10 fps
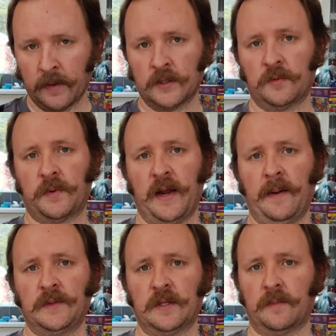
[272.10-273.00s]
So
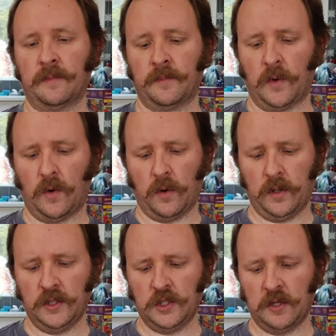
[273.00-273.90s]
perhaps some
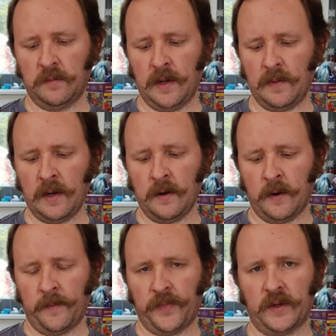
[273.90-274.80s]
orange, maybe?
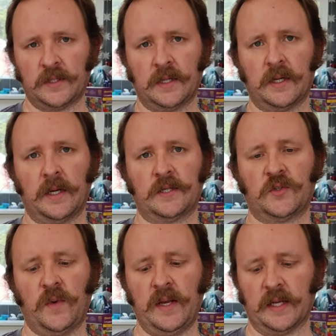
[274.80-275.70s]
There's a
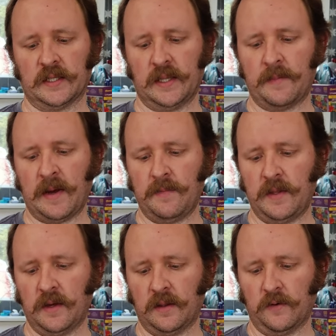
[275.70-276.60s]
sweetness, and that might be
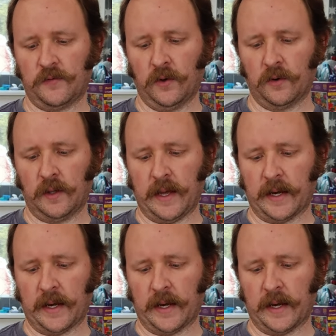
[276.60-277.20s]
the floral,